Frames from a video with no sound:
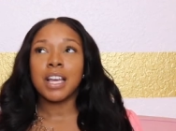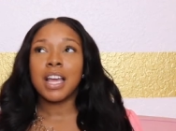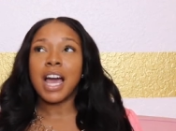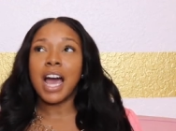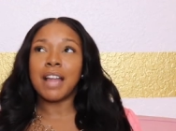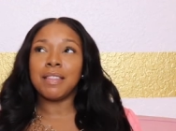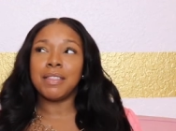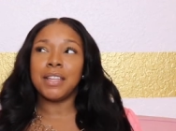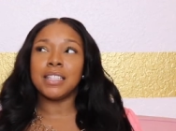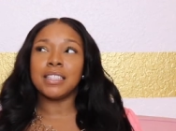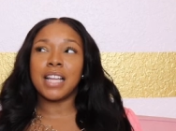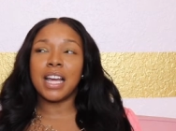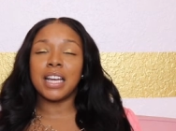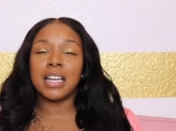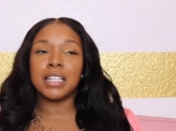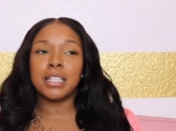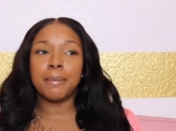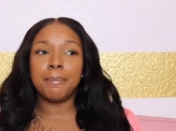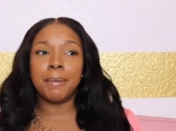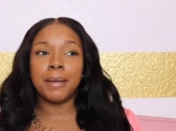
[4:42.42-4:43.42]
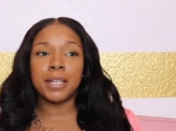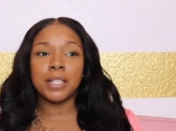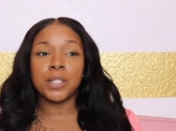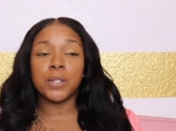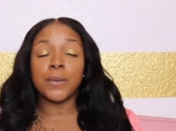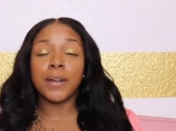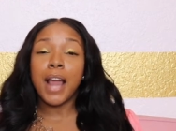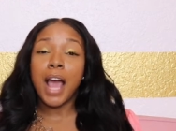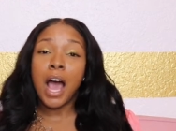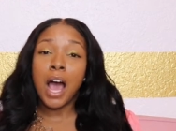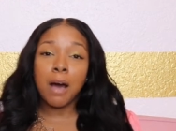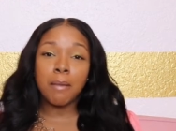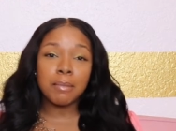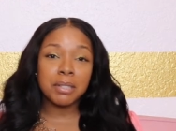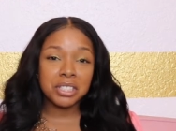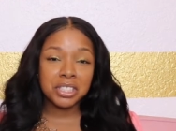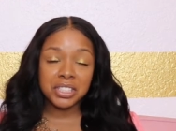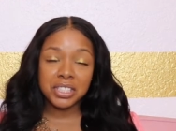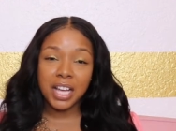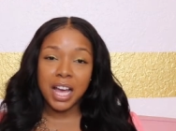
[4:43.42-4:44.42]
I think that it depends on how
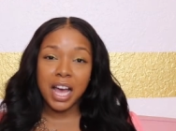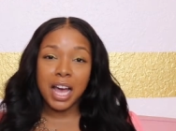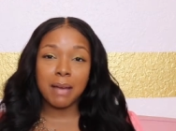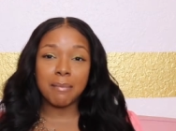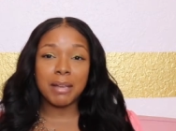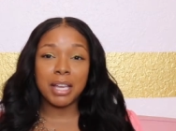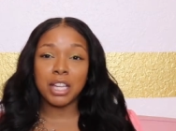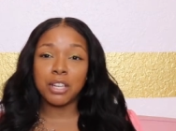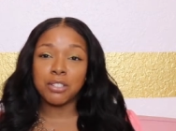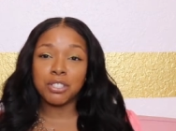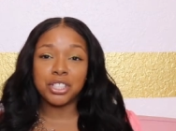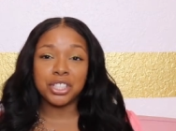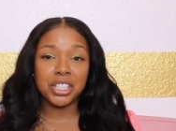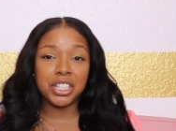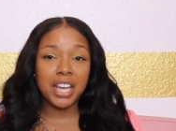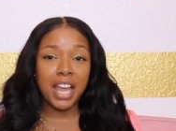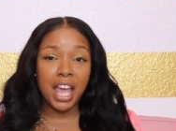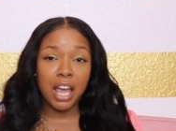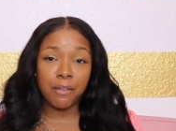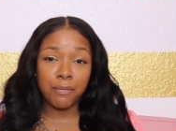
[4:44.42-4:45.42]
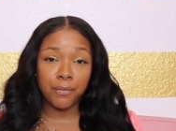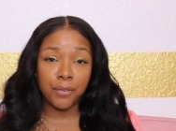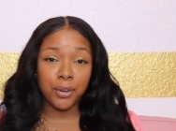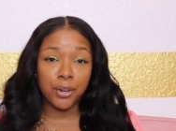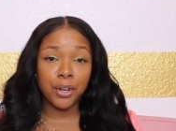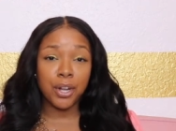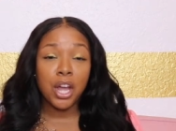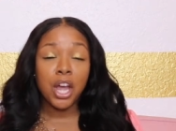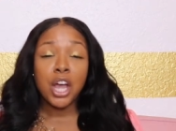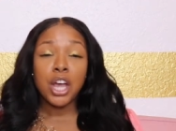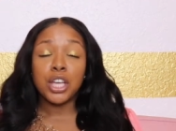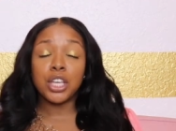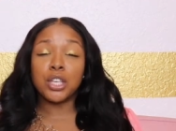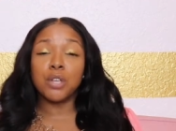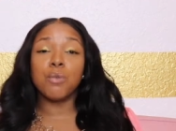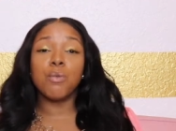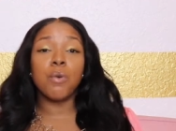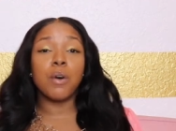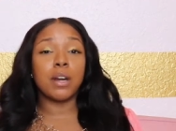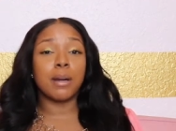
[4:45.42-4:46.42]
much time, energy, and effort
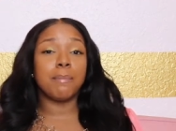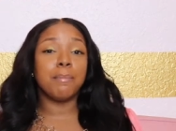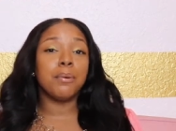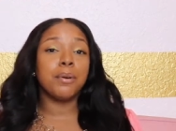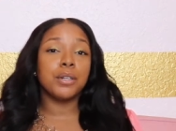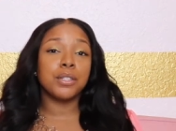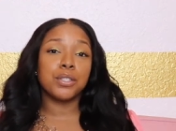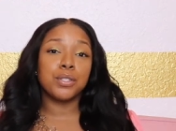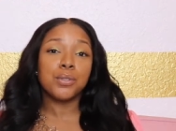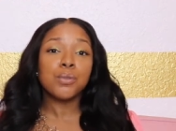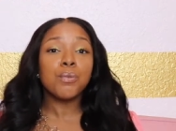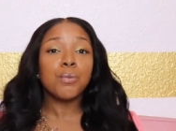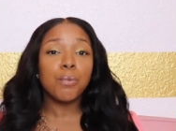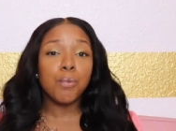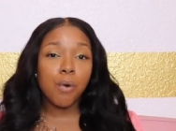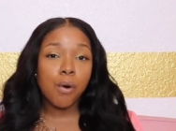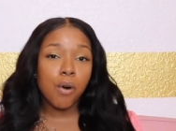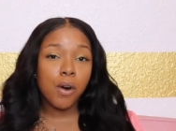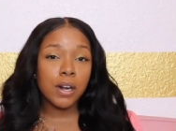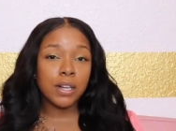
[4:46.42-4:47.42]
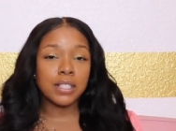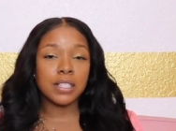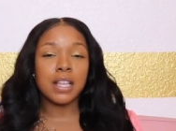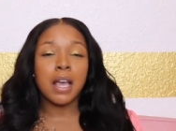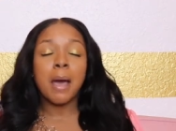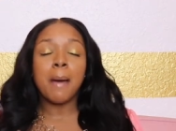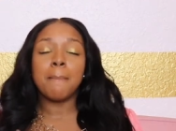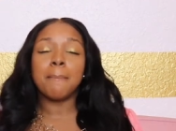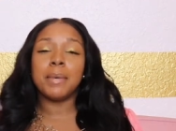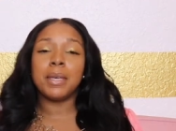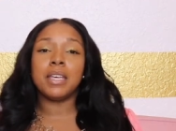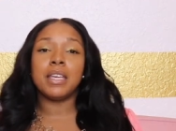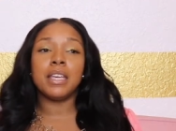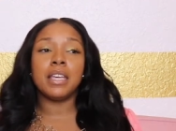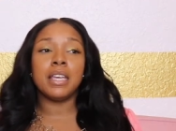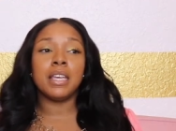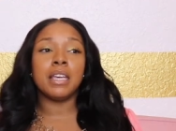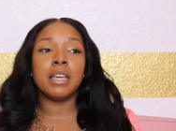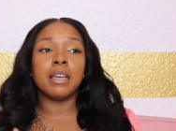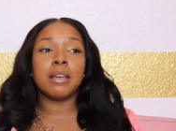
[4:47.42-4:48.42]
you want to put towards
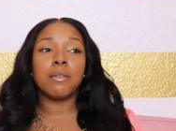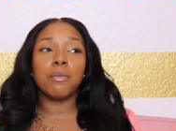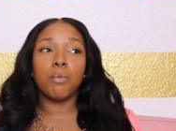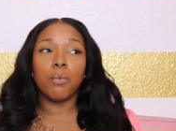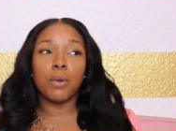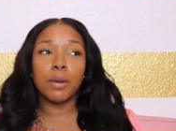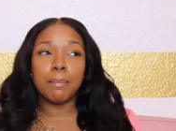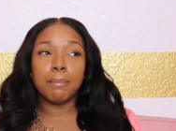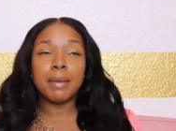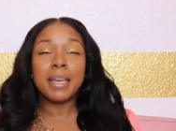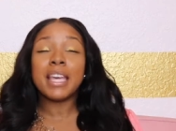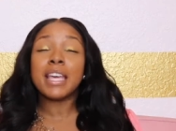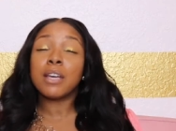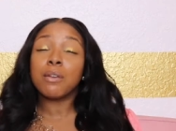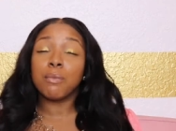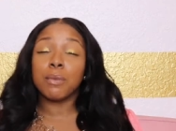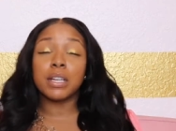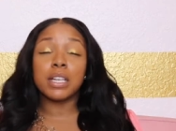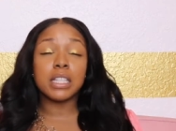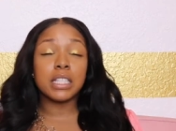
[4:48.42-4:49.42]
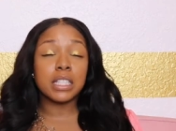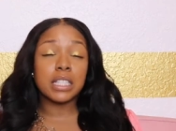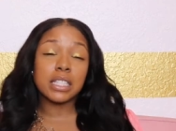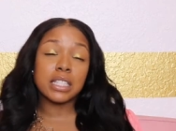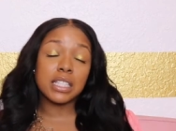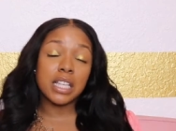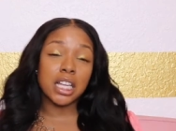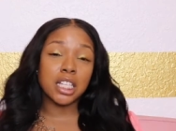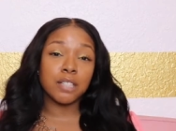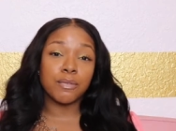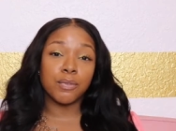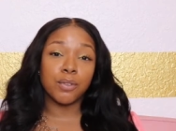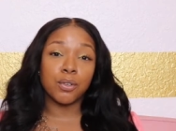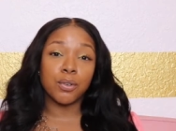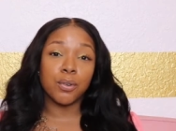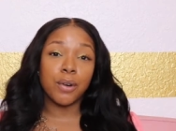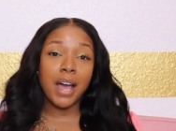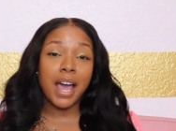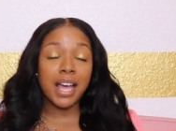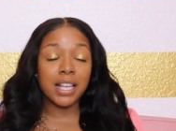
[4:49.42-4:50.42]
being, re being really
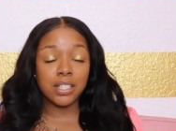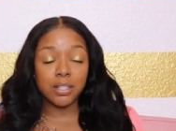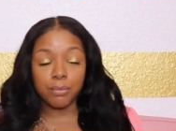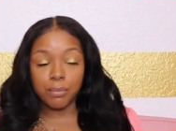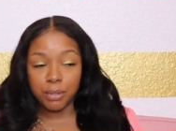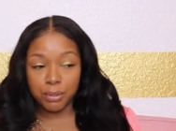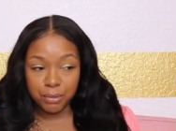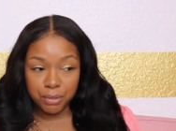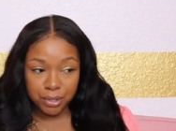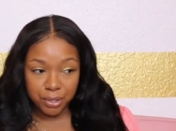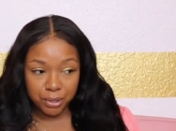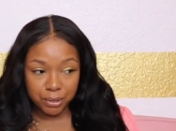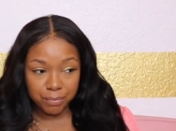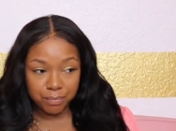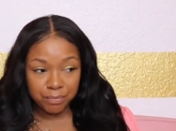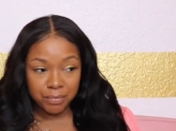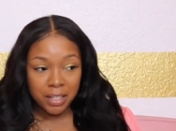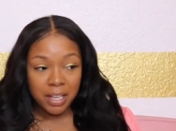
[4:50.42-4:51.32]
successful as a realtor.